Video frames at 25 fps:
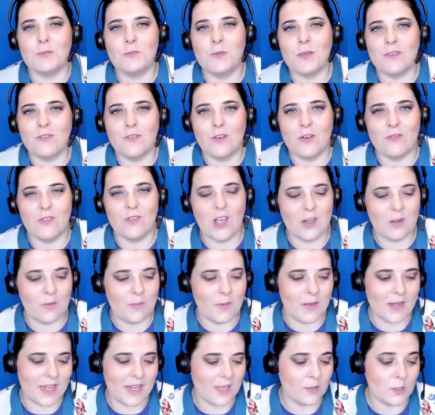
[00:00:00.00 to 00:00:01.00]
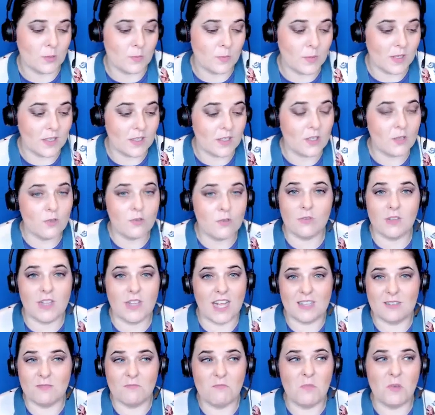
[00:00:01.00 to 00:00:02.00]
speak for anybody else, but you
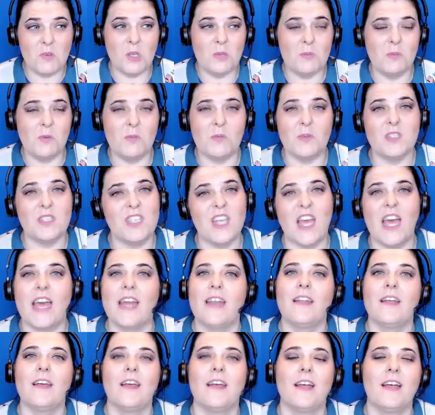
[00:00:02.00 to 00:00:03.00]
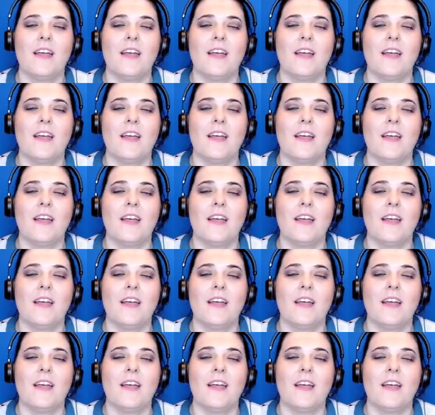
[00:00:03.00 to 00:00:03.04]
like minimum is ten